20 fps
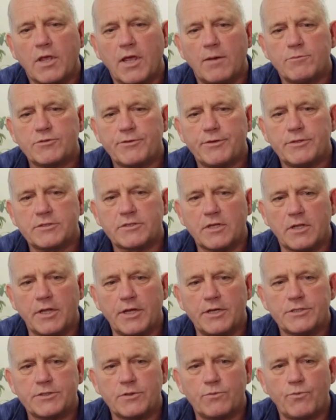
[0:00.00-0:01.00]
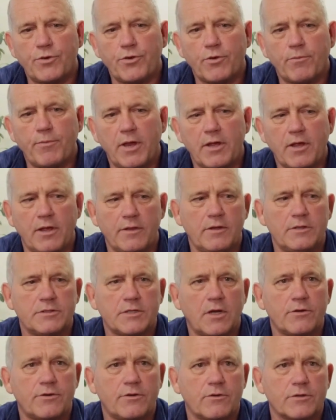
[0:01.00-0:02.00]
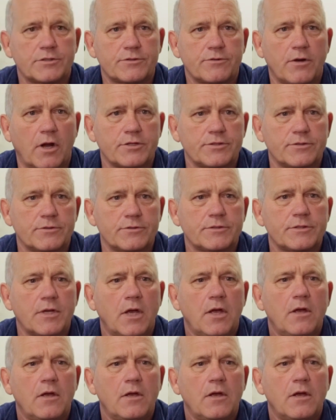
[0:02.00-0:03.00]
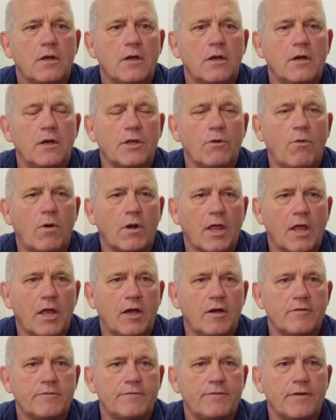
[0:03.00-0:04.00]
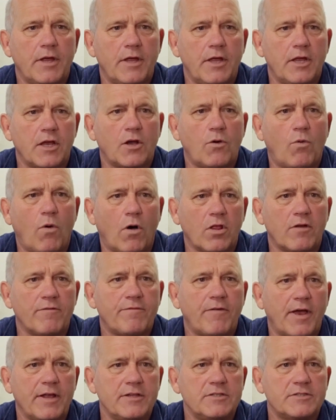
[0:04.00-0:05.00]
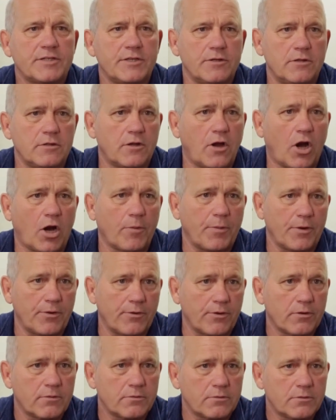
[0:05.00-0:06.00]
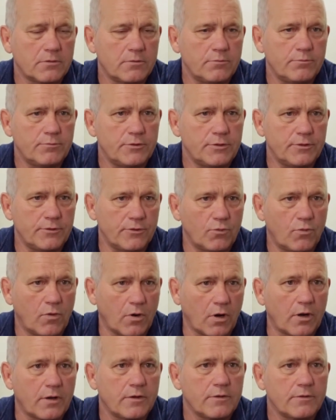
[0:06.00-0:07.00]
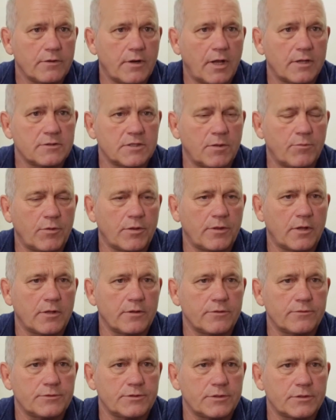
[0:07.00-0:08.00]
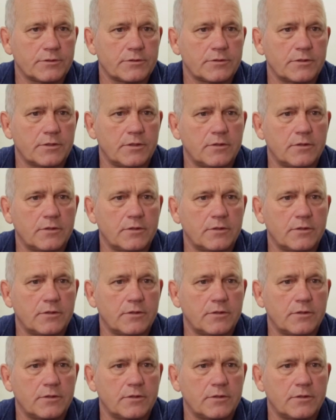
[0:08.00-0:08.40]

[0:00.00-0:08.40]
it comes to installation, when you're making these outdoor structures, you want to have a qualified, skilled carpenter do the work, not someone that is just